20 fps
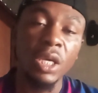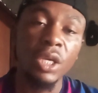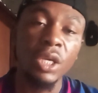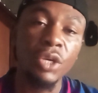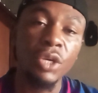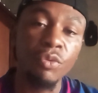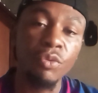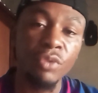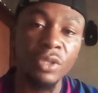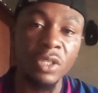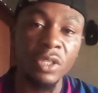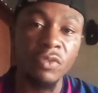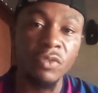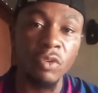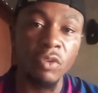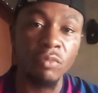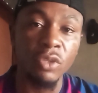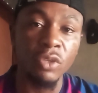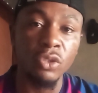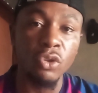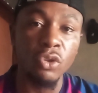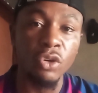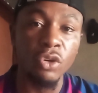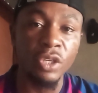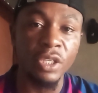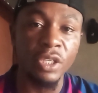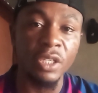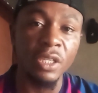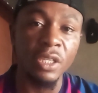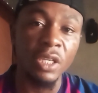in which is from the
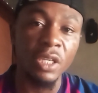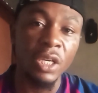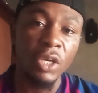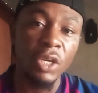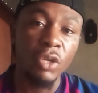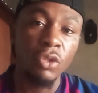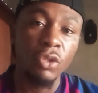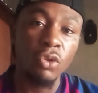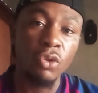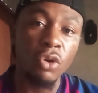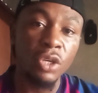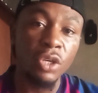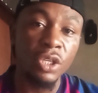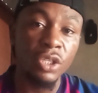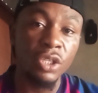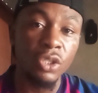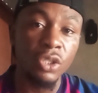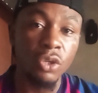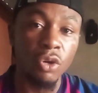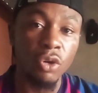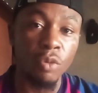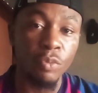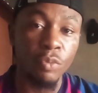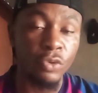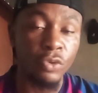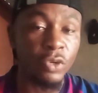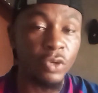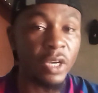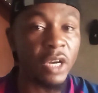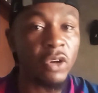Turkey Turkish Cup.
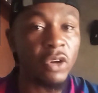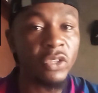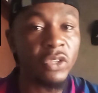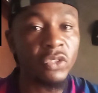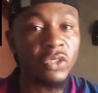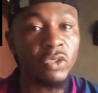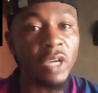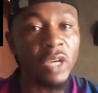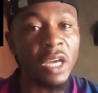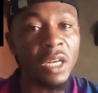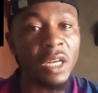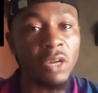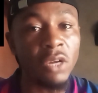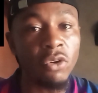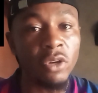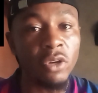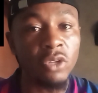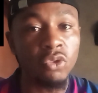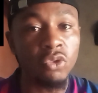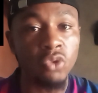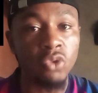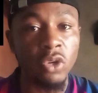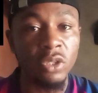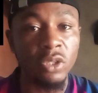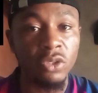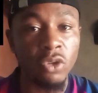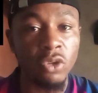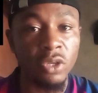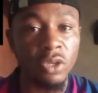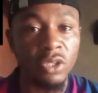You can either call it
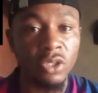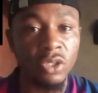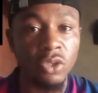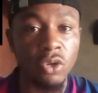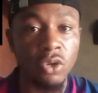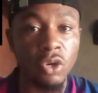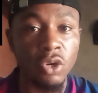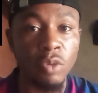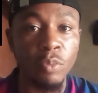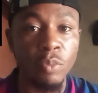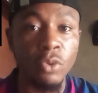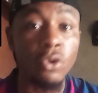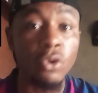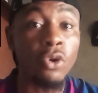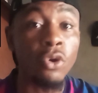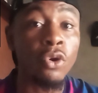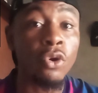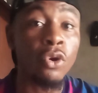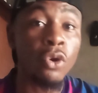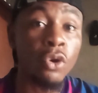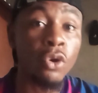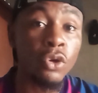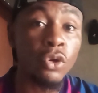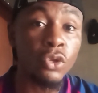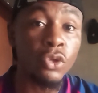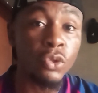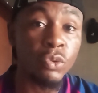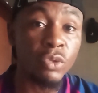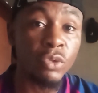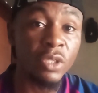Turkish Cup or
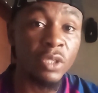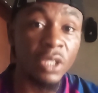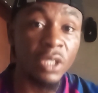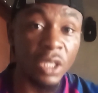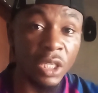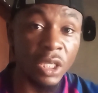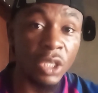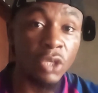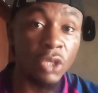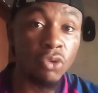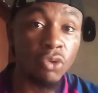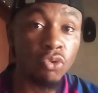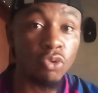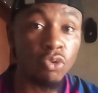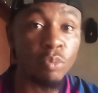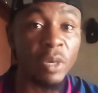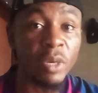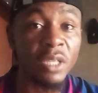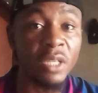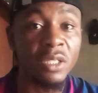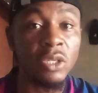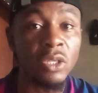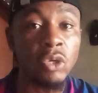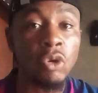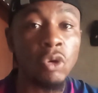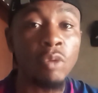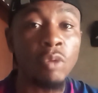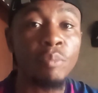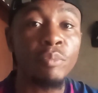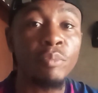you see Kupasi
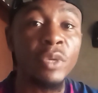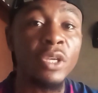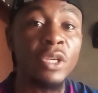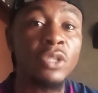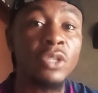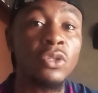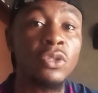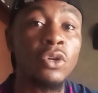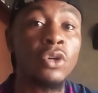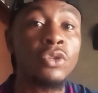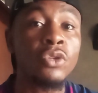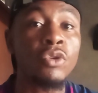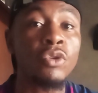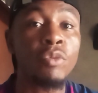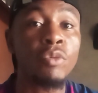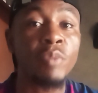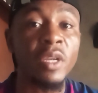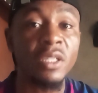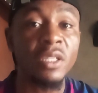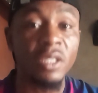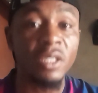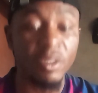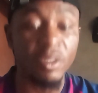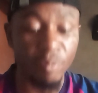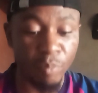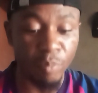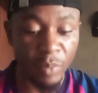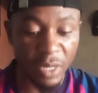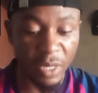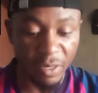Cup based on your betting
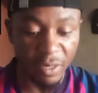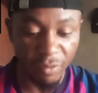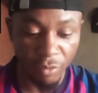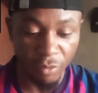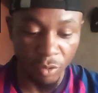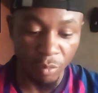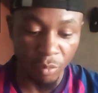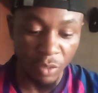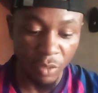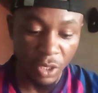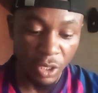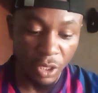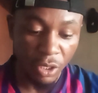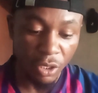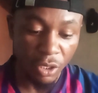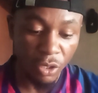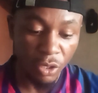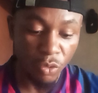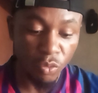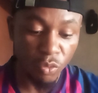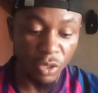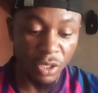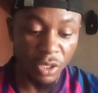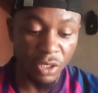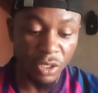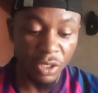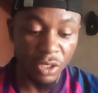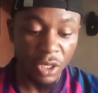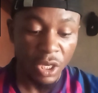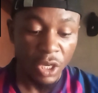platform, in
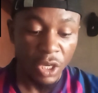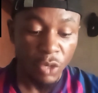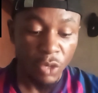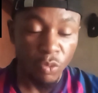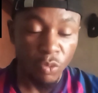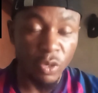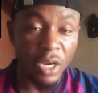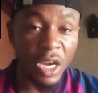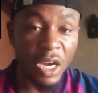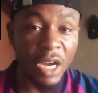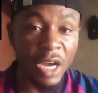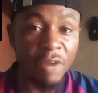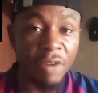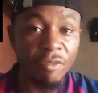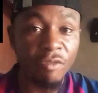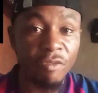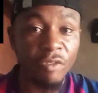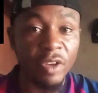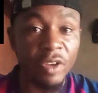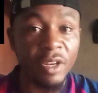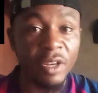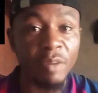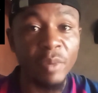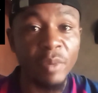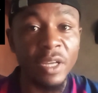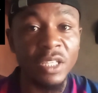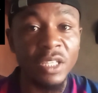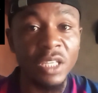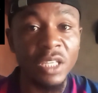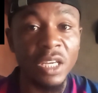which we have
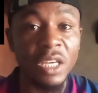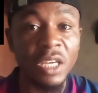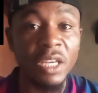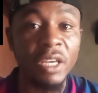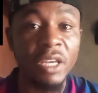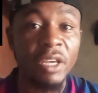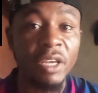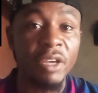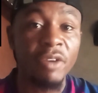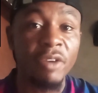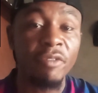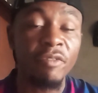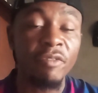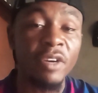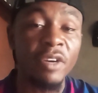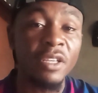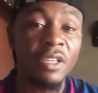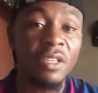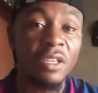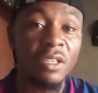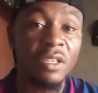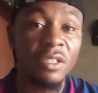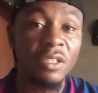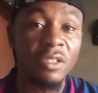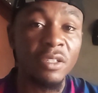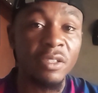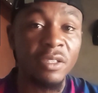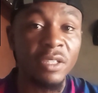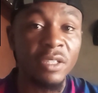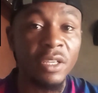Fenerbahce
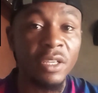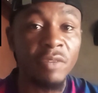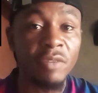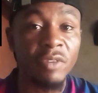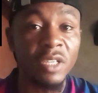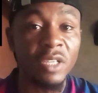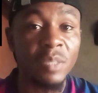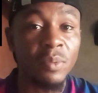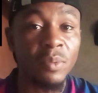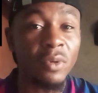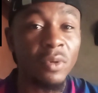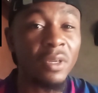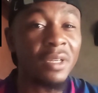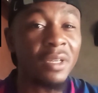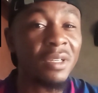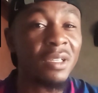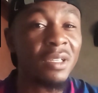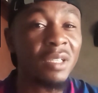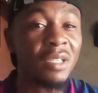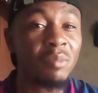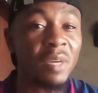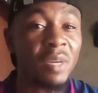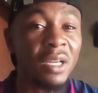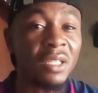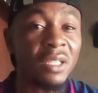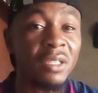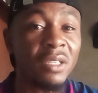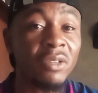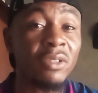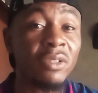versus Sport. This
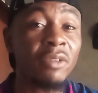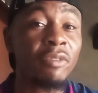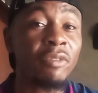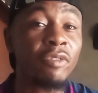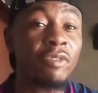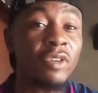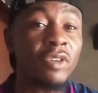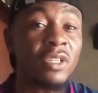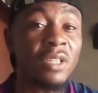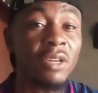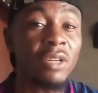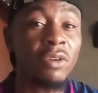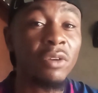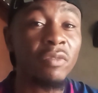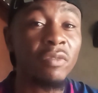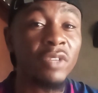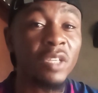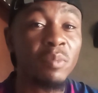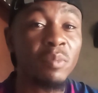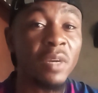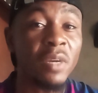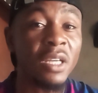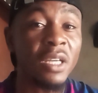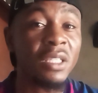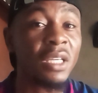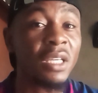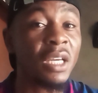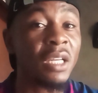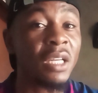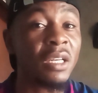match, the first leg of this match
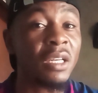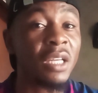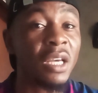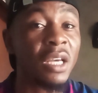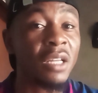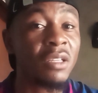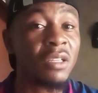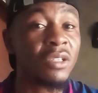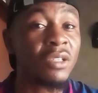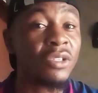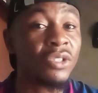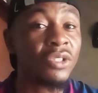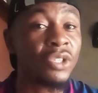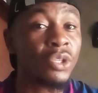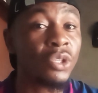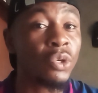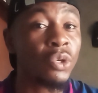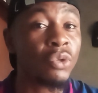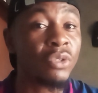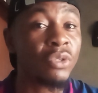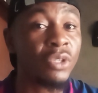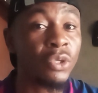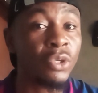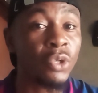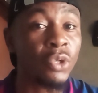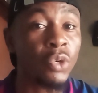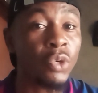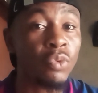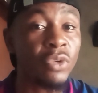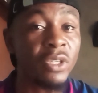ended 0-0,
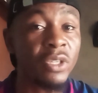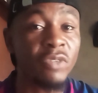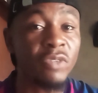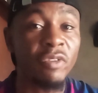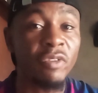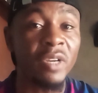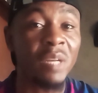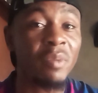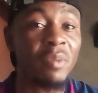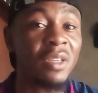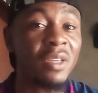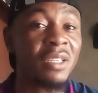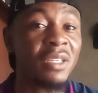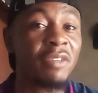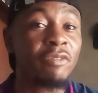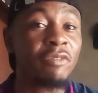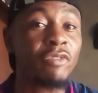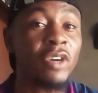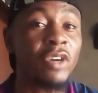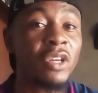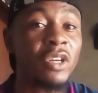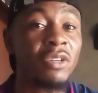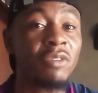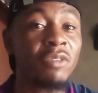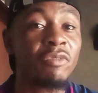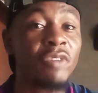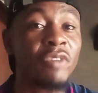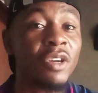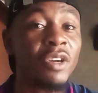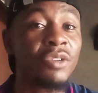which Fenerbahce found it
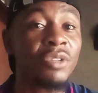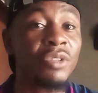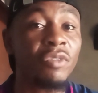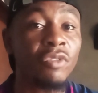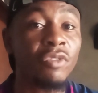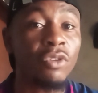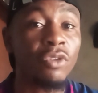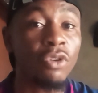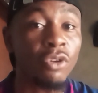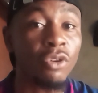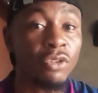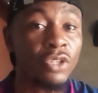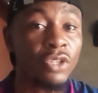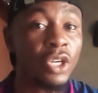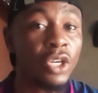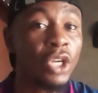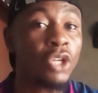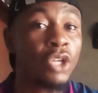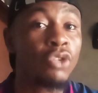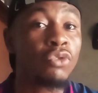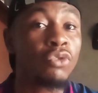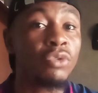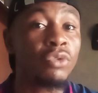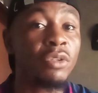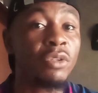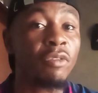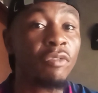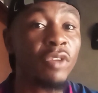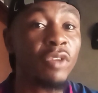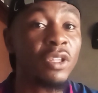very difficult to
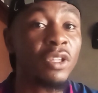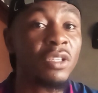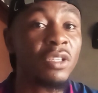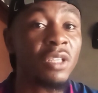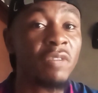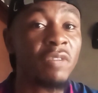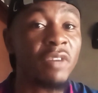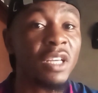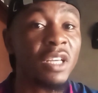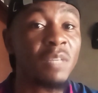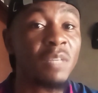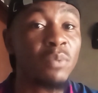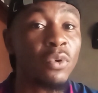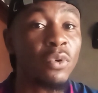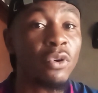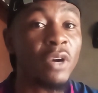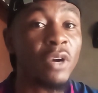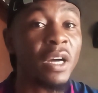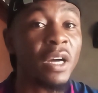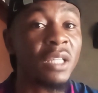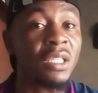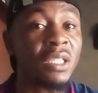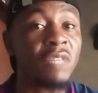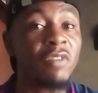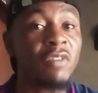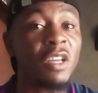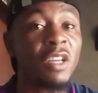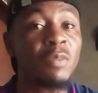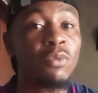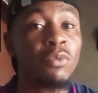defeat Sport at
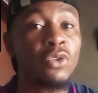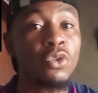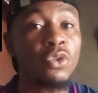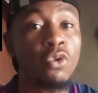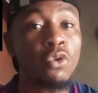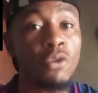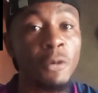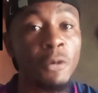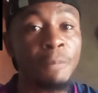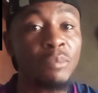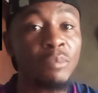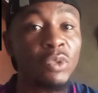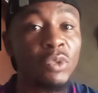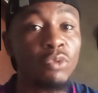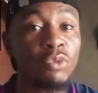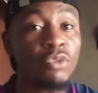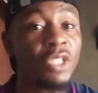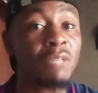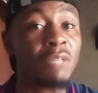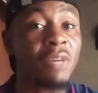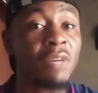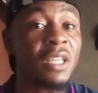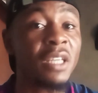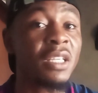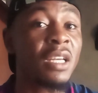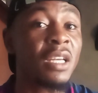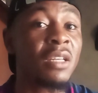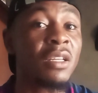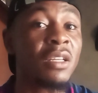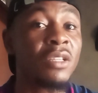Sport's home, which the match
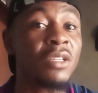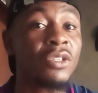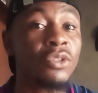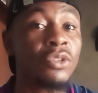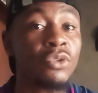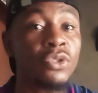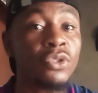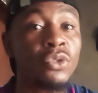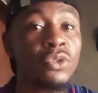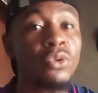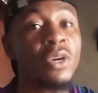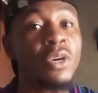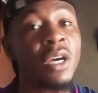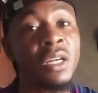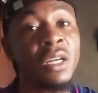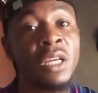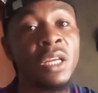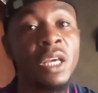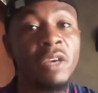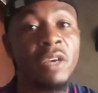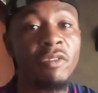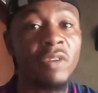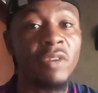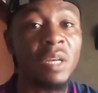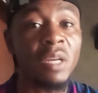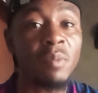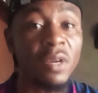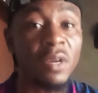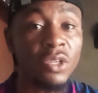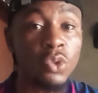ended 0-0 and
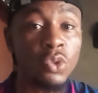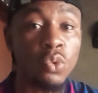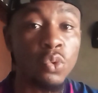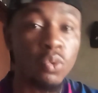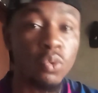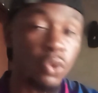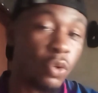Fenerbahce will